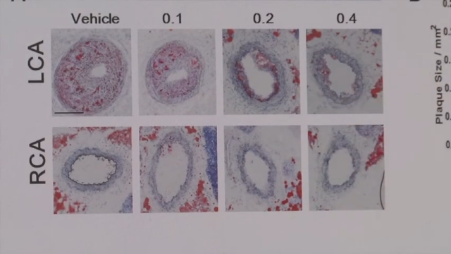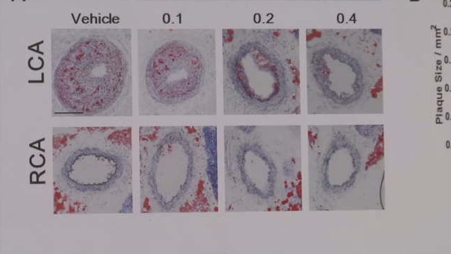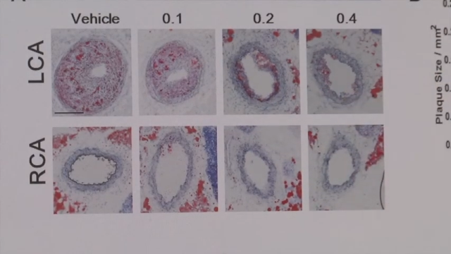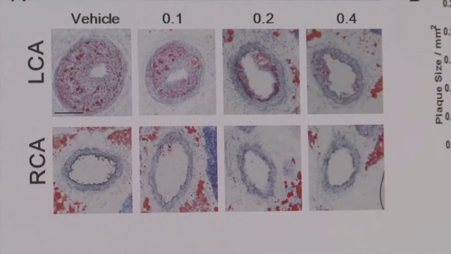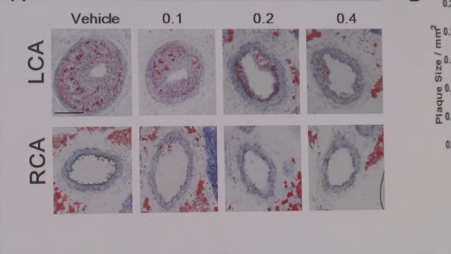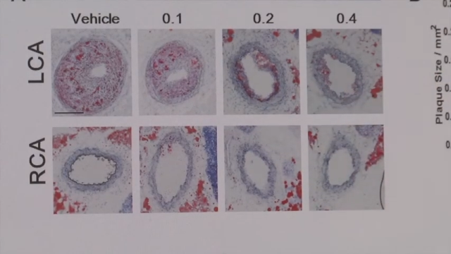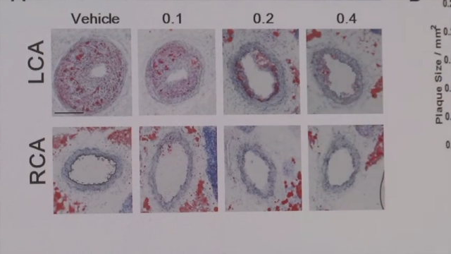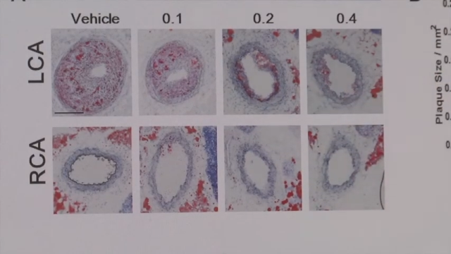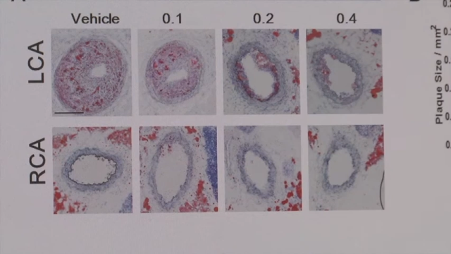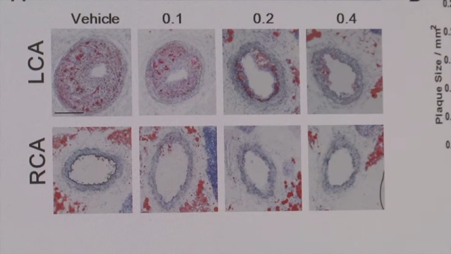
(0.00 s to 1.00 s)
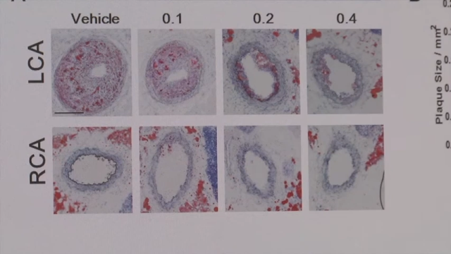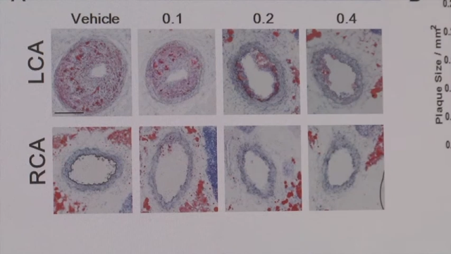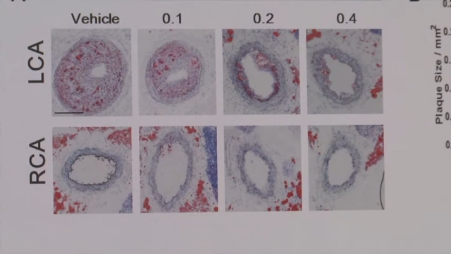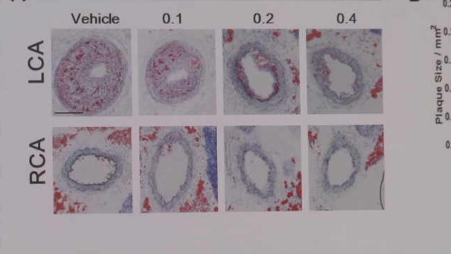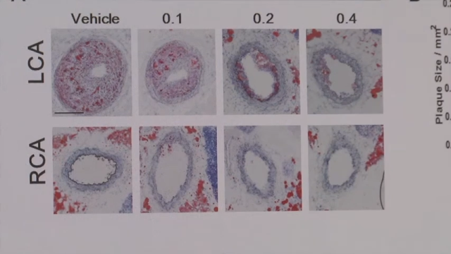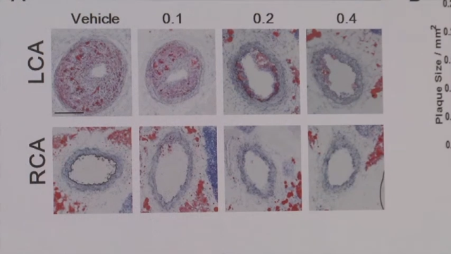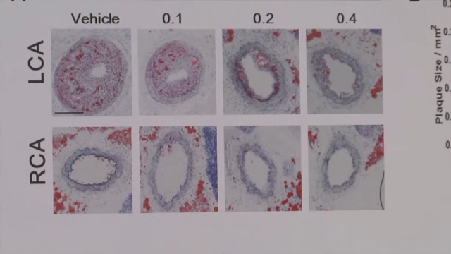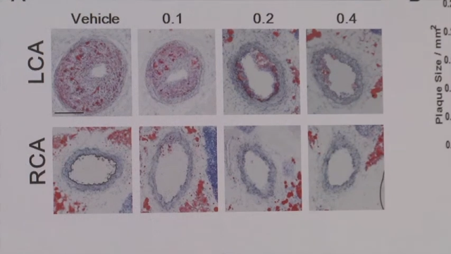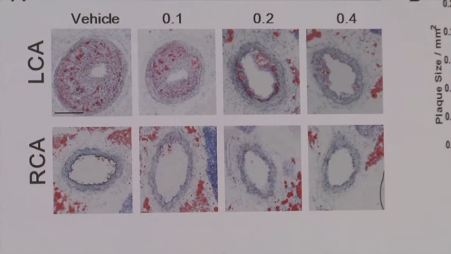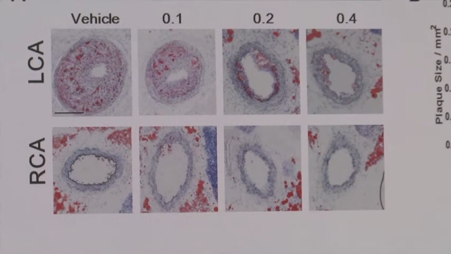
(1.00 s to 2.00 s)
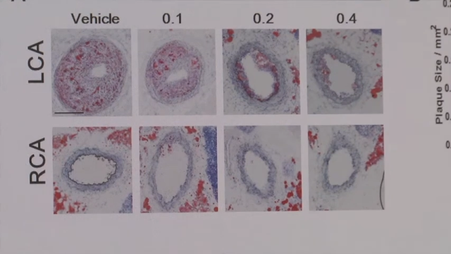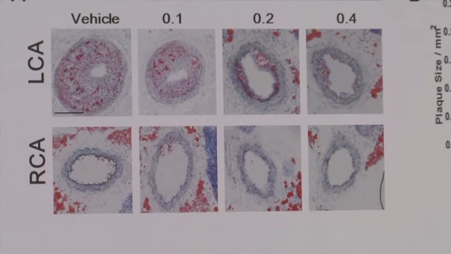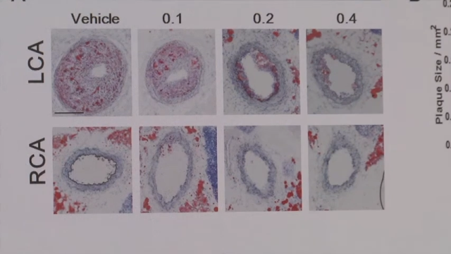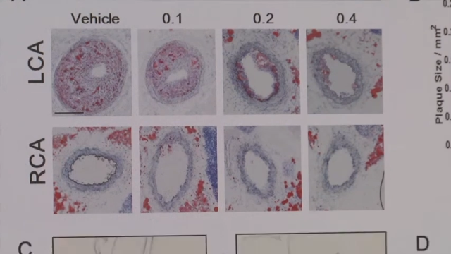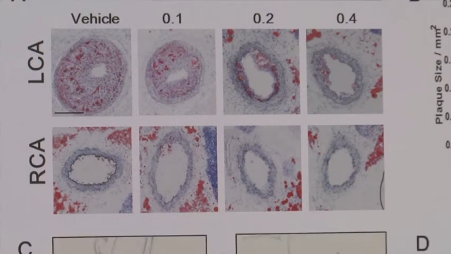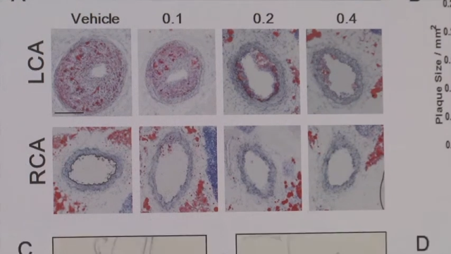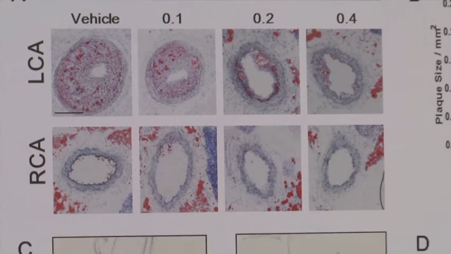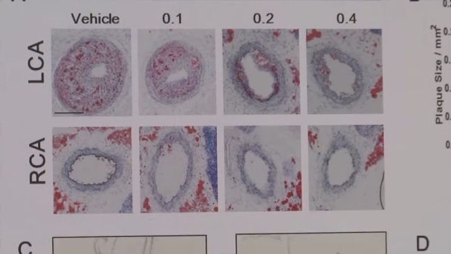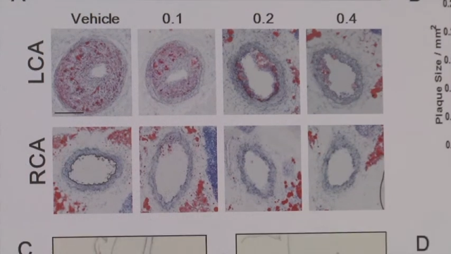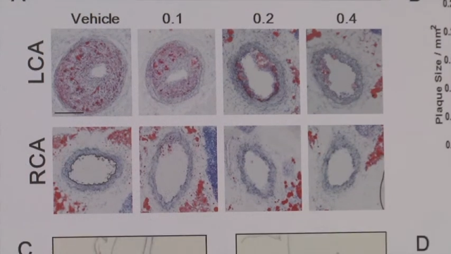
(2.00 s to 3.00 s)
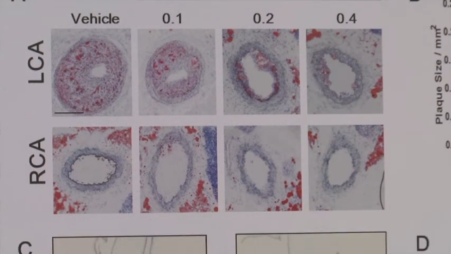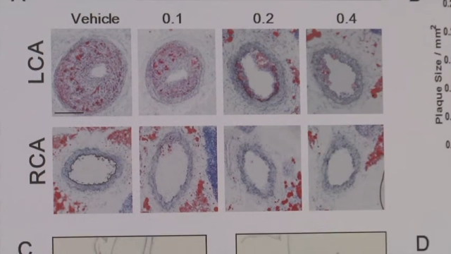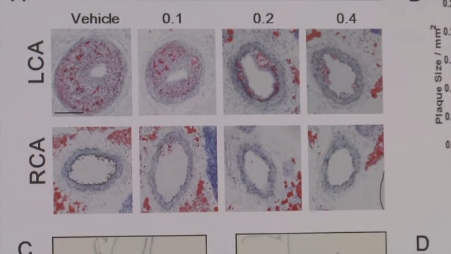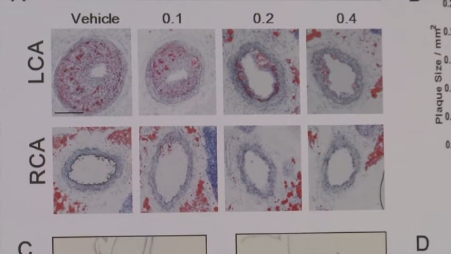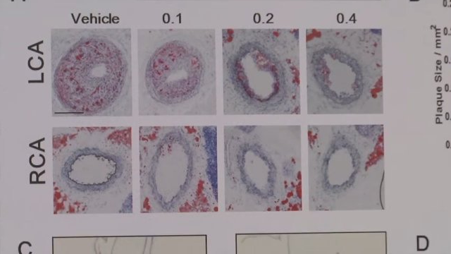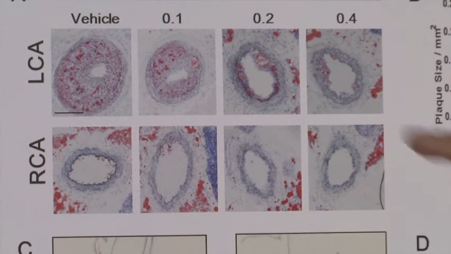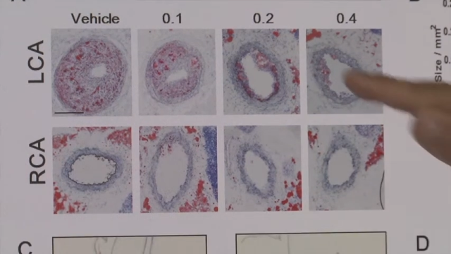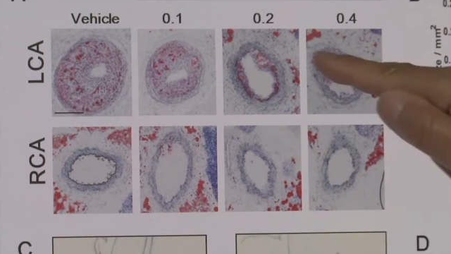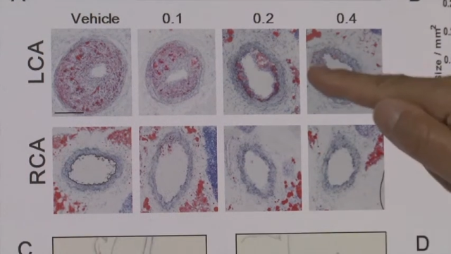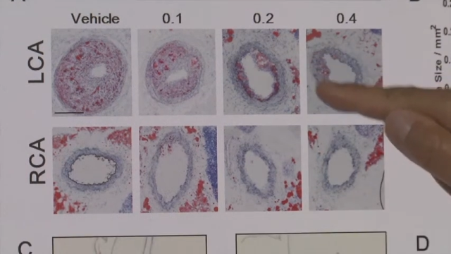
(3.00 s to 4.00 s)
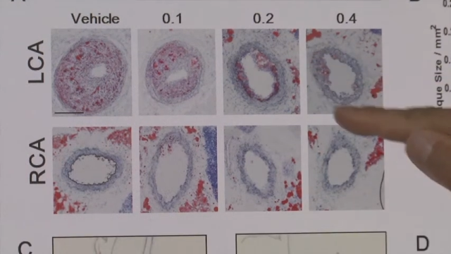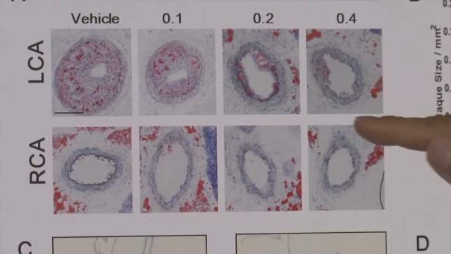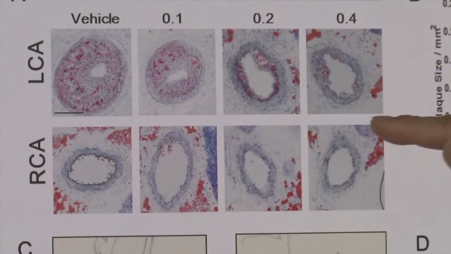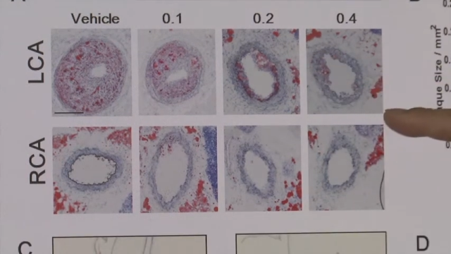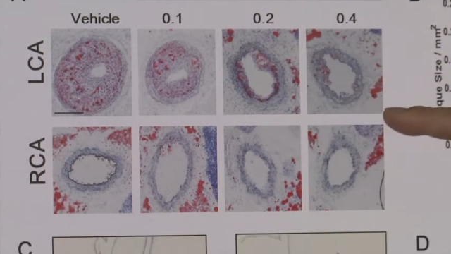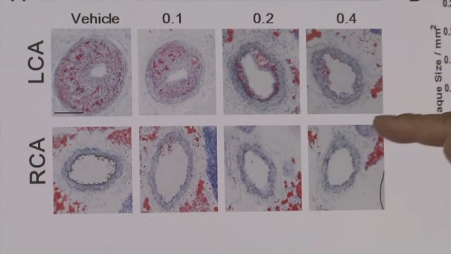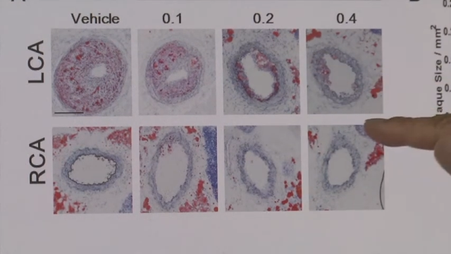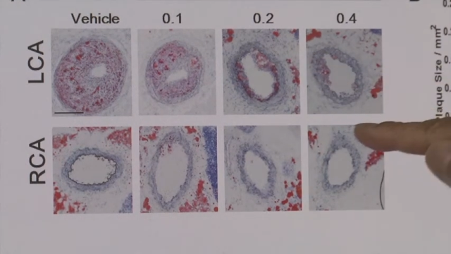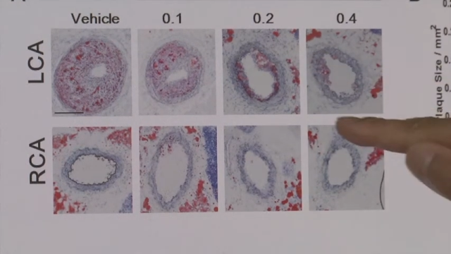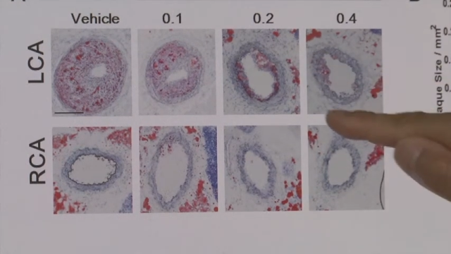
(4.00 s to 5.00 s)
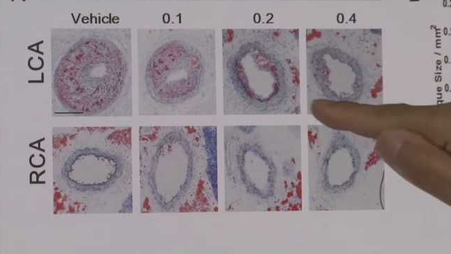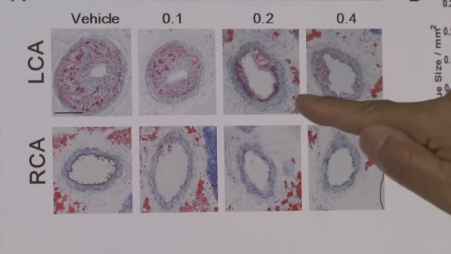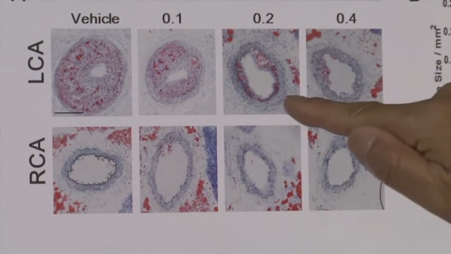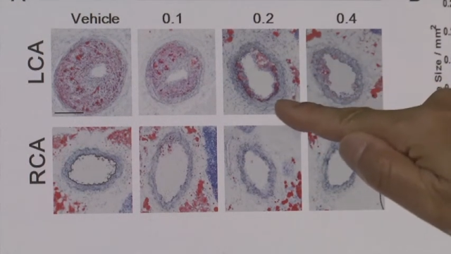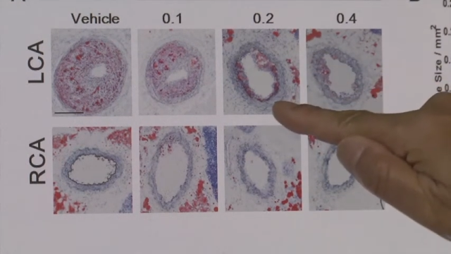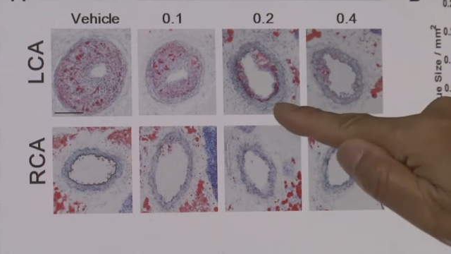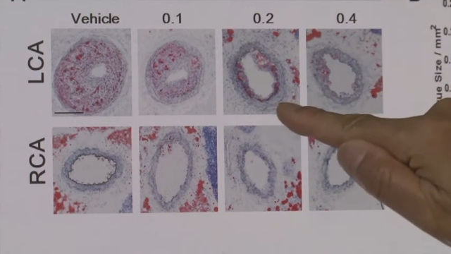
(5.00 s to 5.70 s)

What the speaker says: Nobody's mouth can be seen.